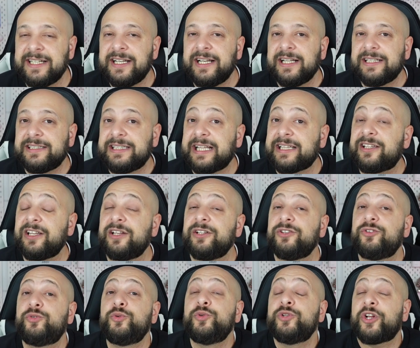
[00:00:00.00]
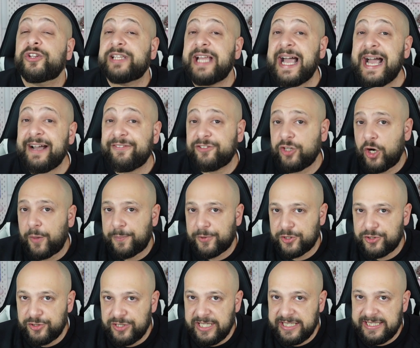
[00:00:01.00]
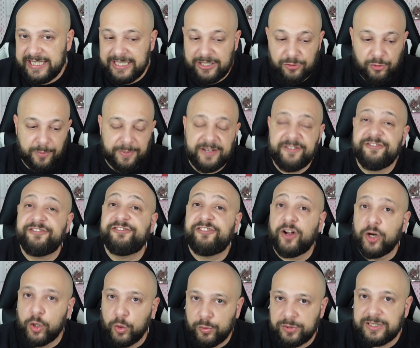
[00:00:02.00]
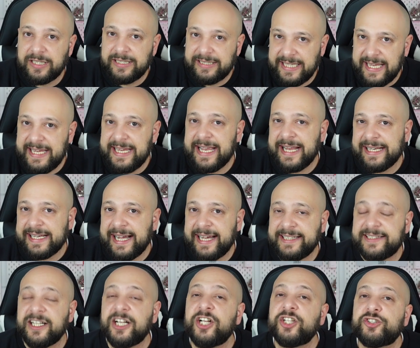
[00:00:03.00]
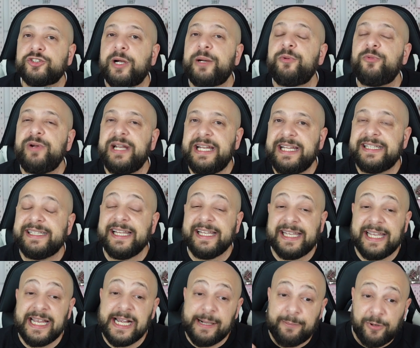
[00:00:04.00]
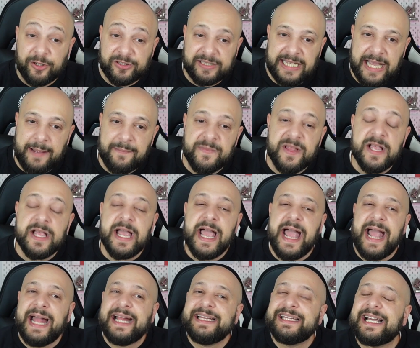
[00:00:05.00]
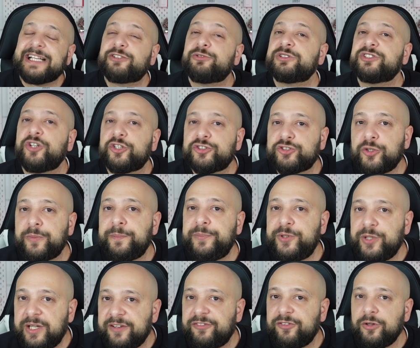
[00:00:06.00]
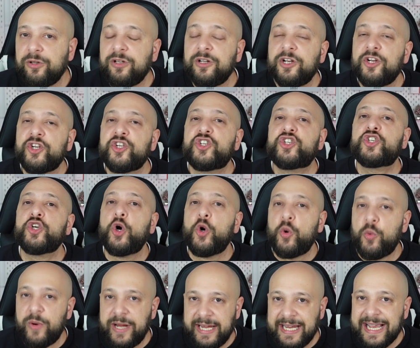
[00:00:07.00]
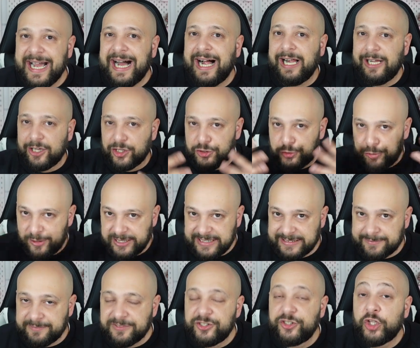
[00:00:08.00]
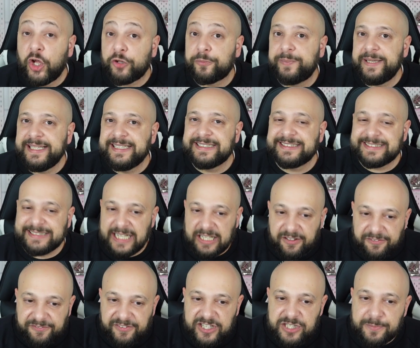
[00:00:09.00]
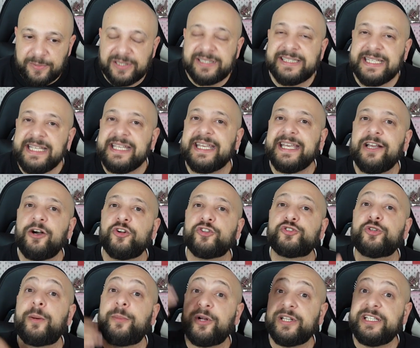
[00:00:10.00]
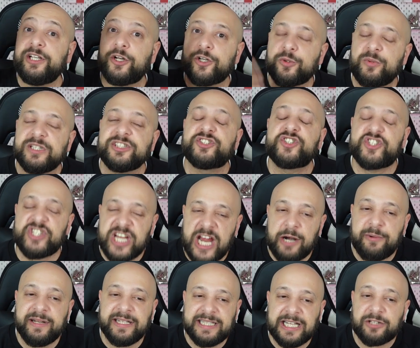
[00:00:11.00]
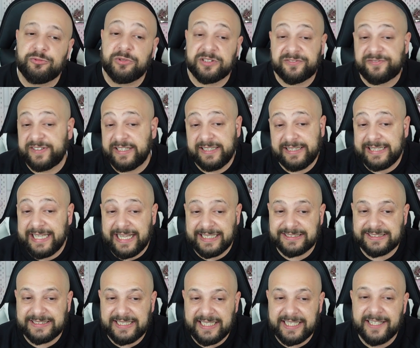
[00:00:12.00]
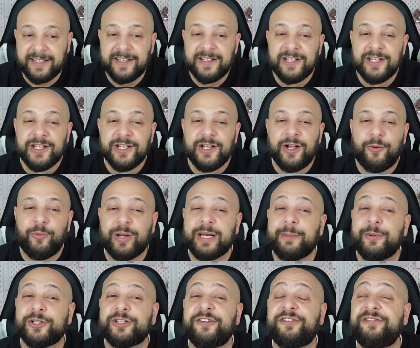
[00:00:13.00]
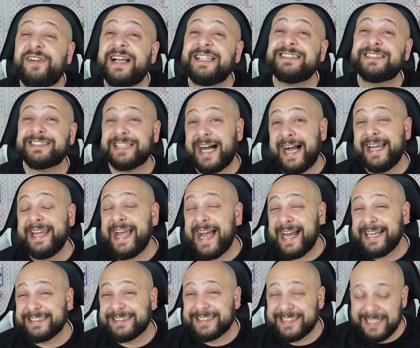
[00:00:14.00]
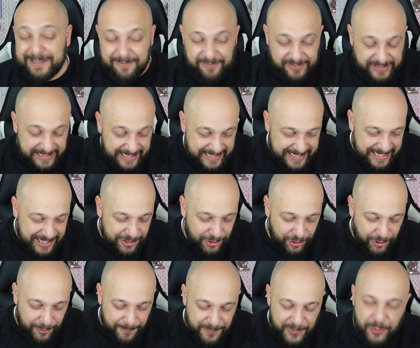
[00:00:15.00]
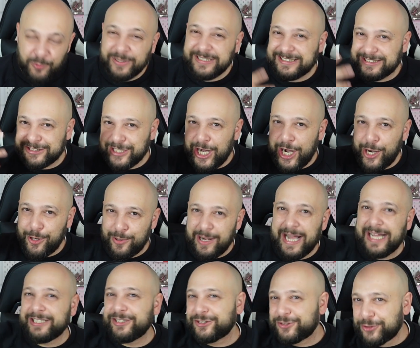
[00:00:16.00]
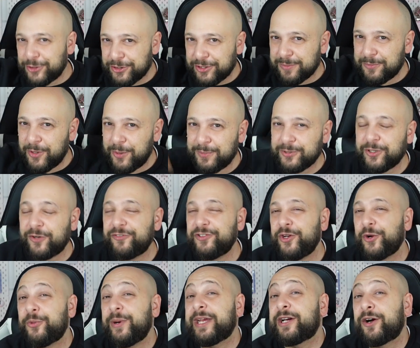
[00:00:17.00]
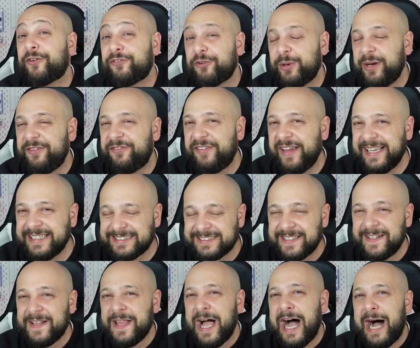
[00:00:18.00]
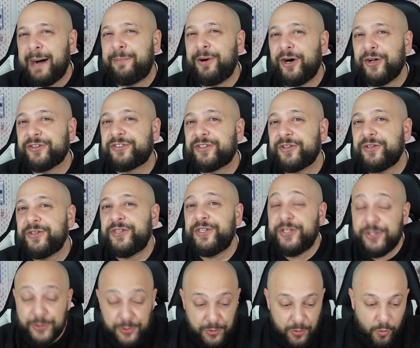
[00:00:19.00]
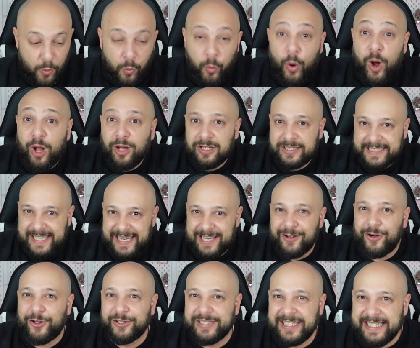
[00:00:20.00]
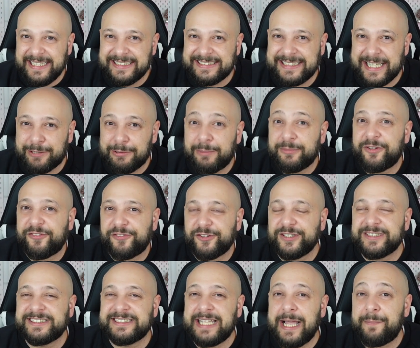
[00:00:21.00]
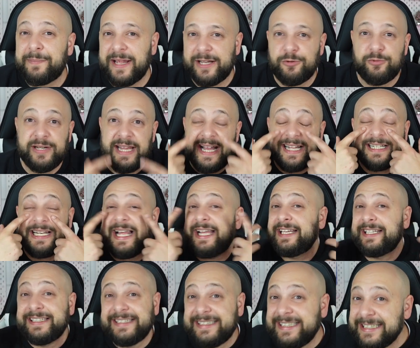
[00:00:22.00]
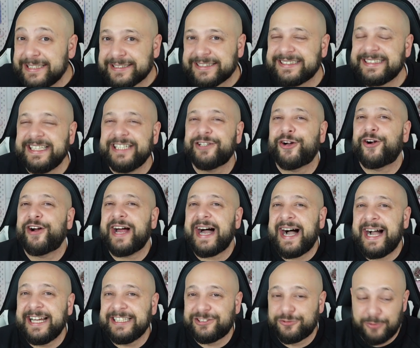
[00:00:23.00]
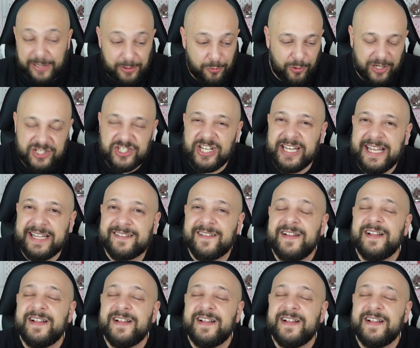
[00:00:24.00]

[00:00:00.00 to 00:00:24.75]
that do not have the opportunity to be followed day and night. So I'm really thinking about them. And that was also beautiful, showing altruism, not being selfish, but thinking also about the other ones. Sharing that was fantastic. What about the fans? I asked him, Federico, we saw at a certain moment of your recovery phase about you walking on Instagram, the first step, and we had like tears in our eyes when watching it.